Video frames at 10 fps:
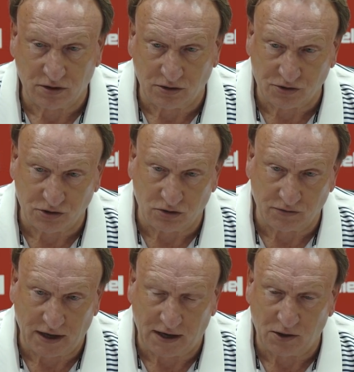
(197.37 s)
on sort
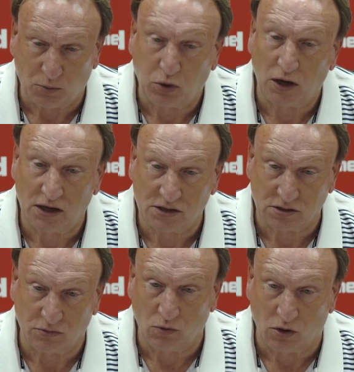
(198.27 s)
of getting the players
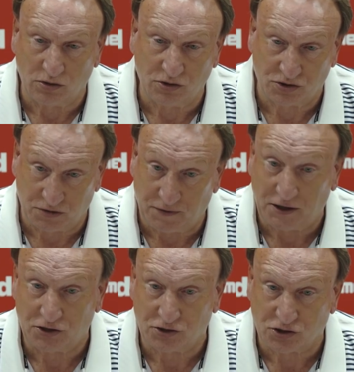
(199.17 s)
that we want just to
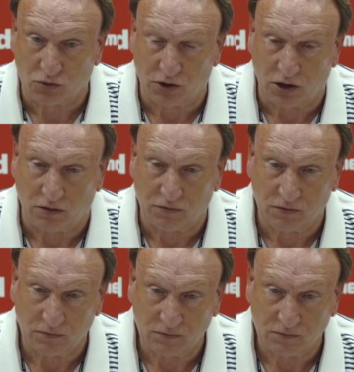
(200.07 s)
finish the squad off.